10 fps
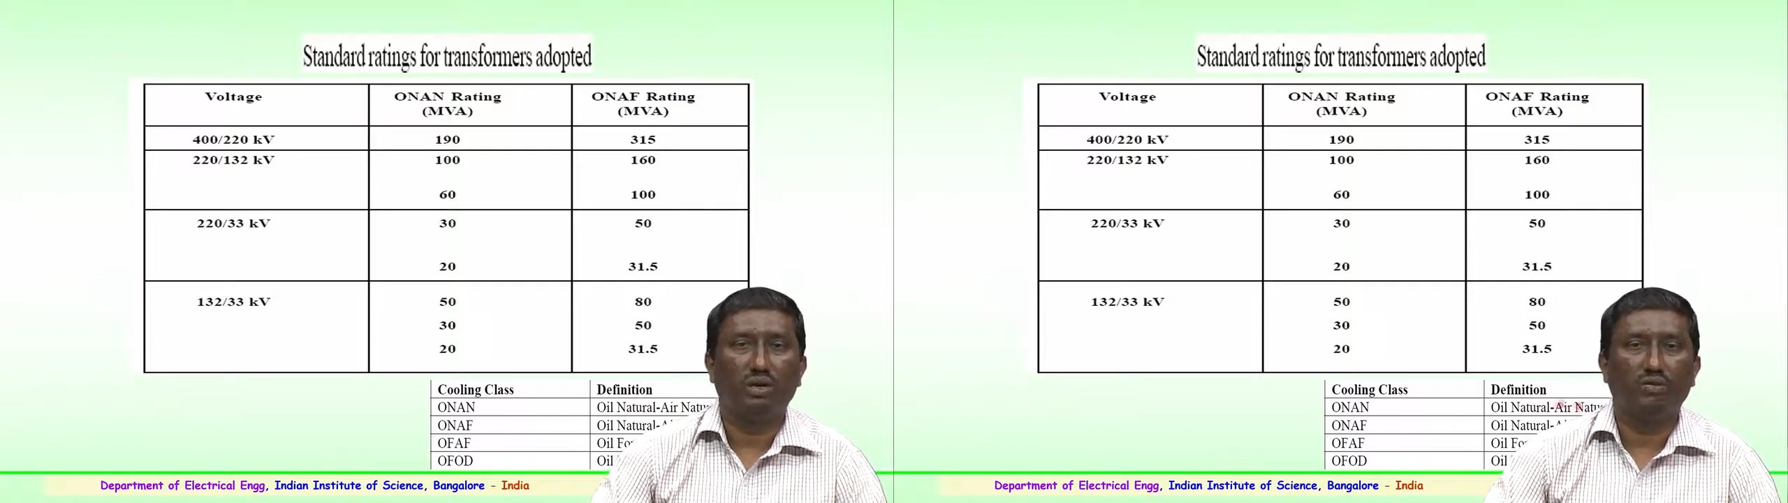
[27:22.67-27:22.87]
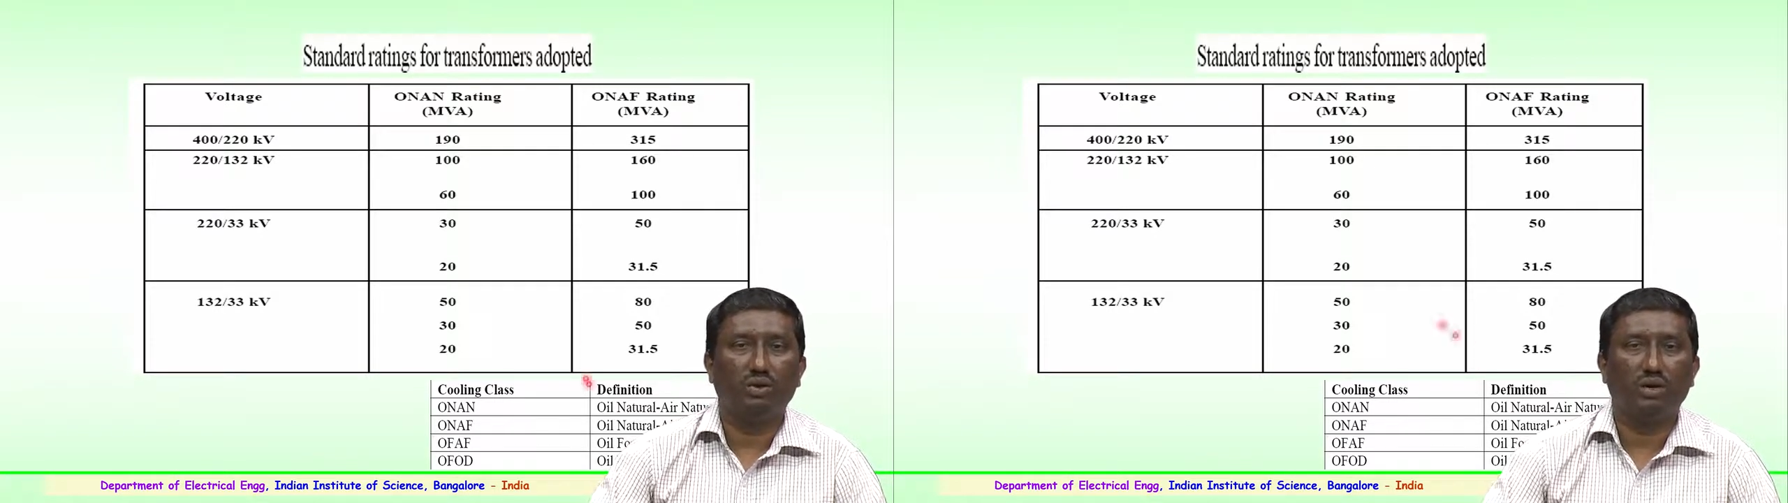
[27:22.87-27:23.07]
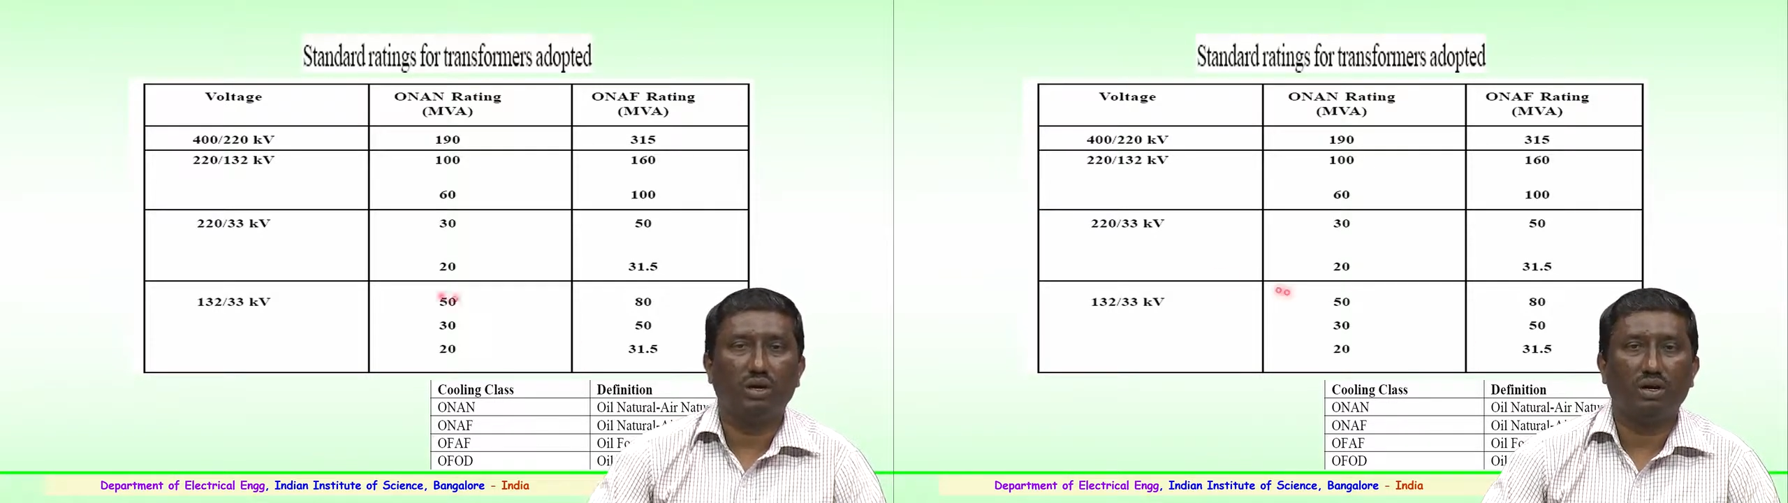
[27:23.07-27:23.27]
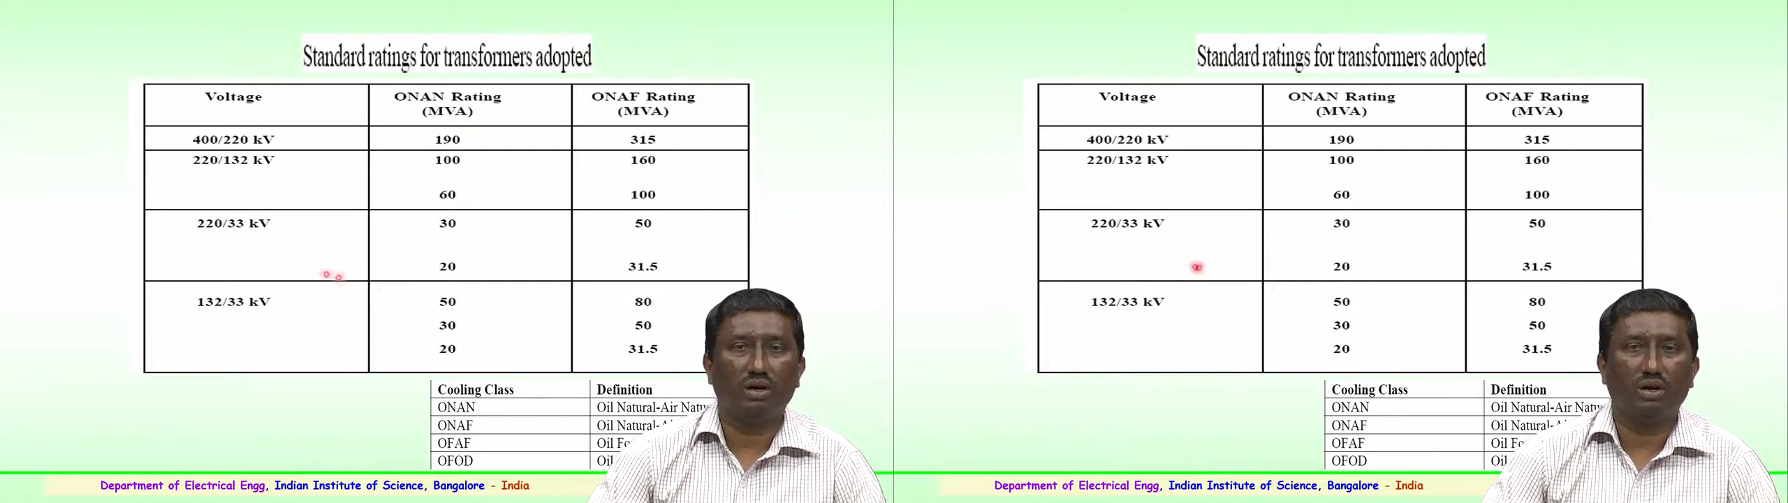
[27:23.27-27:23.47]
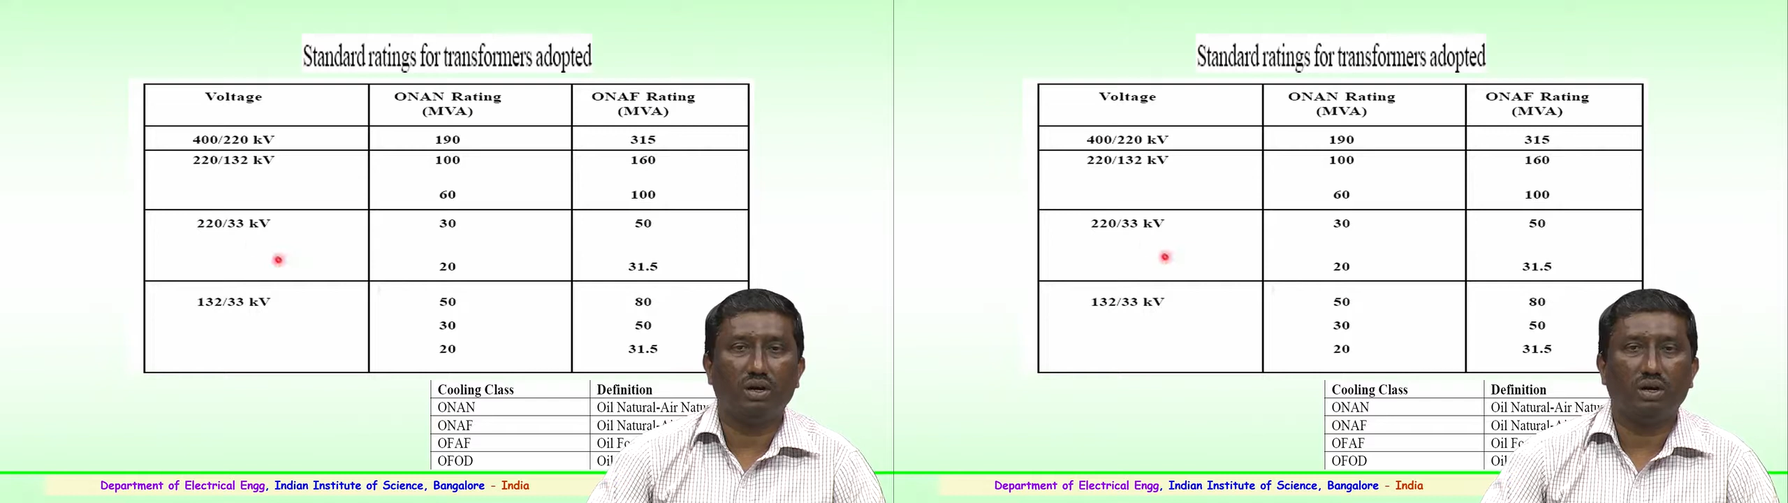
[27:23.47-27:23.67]
For
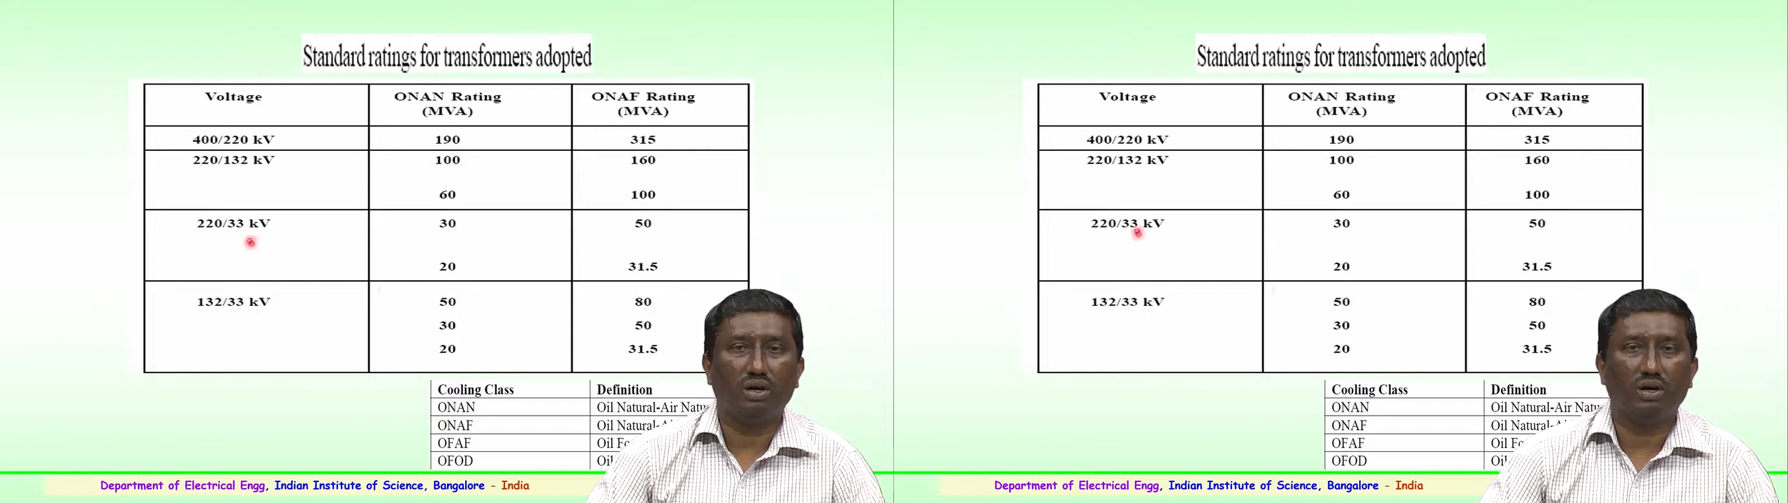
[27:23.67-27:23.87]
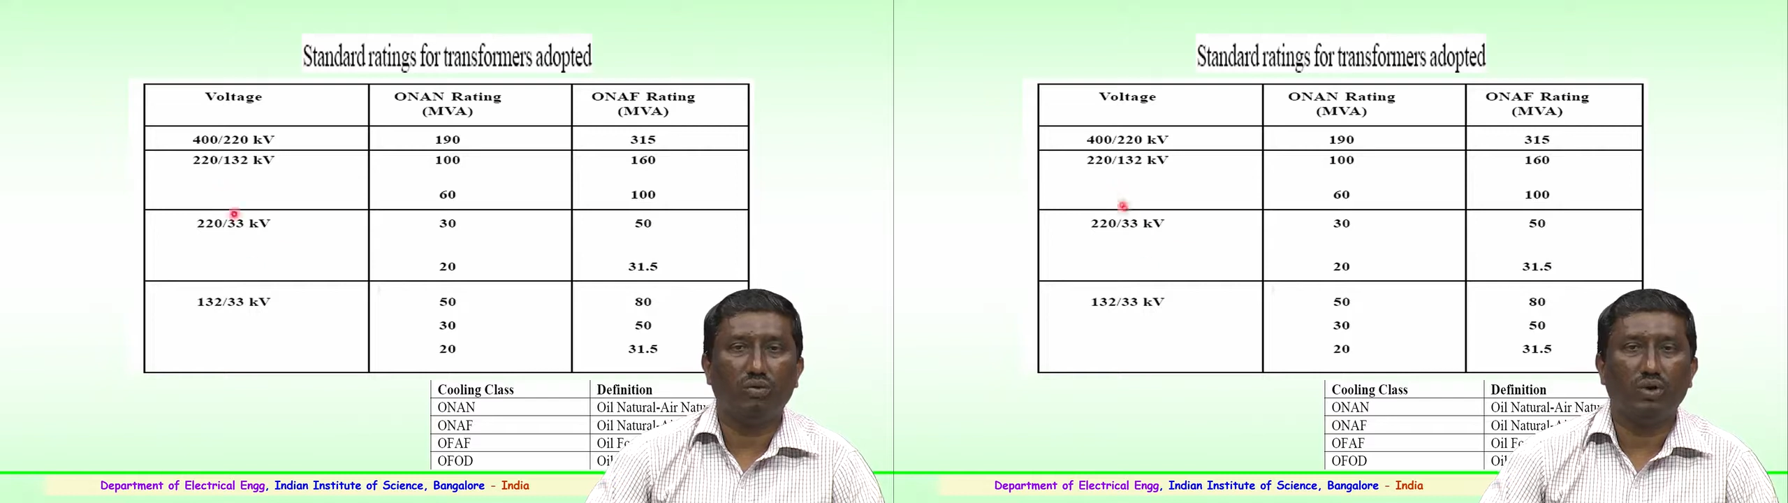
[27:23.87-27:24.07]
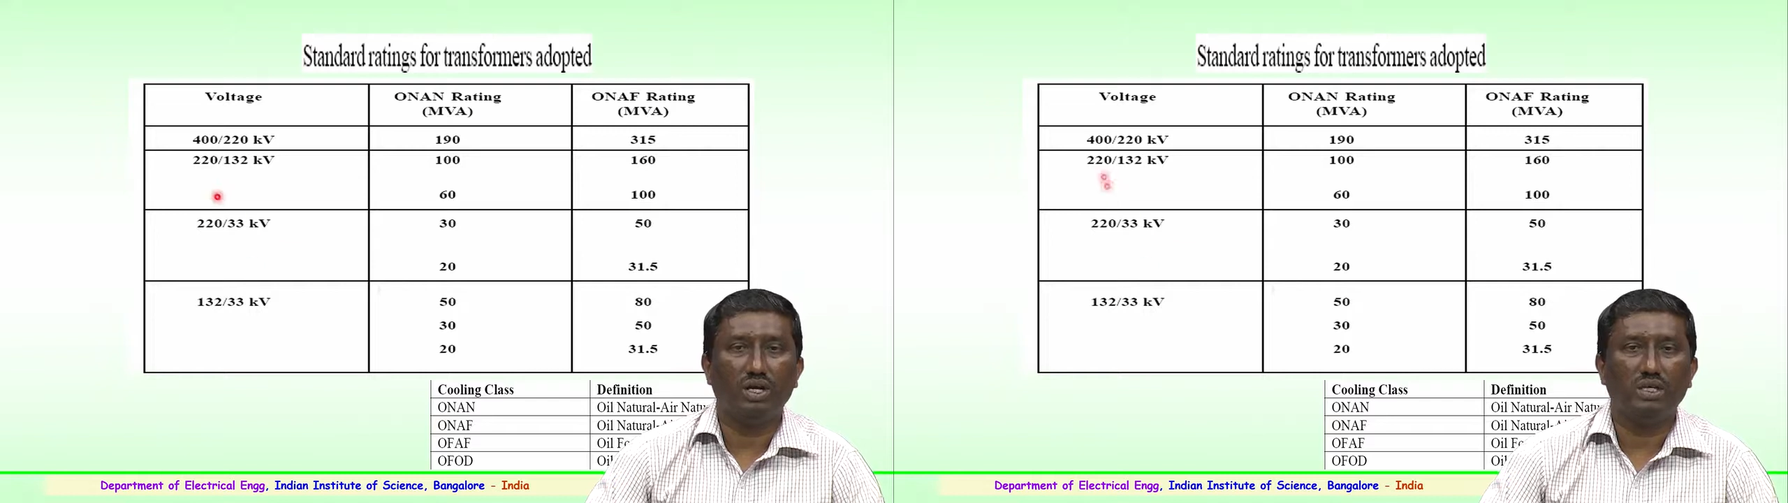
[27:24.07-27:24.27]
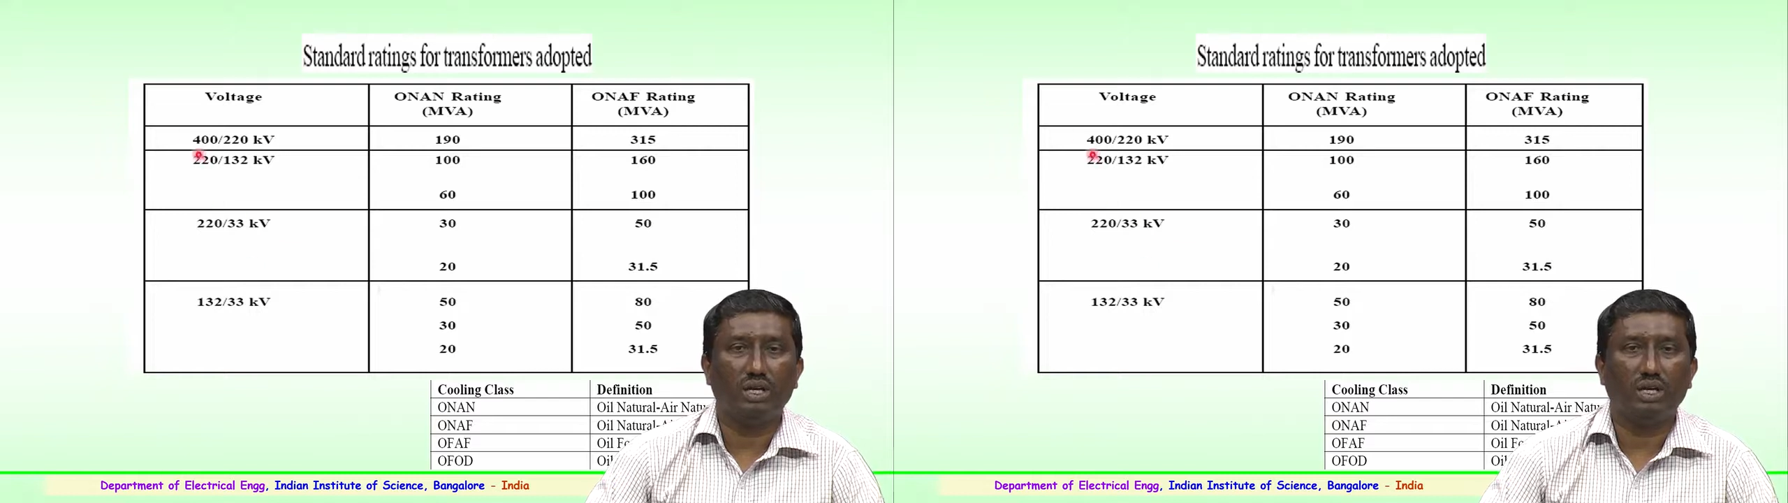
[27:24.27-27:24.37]
a voltage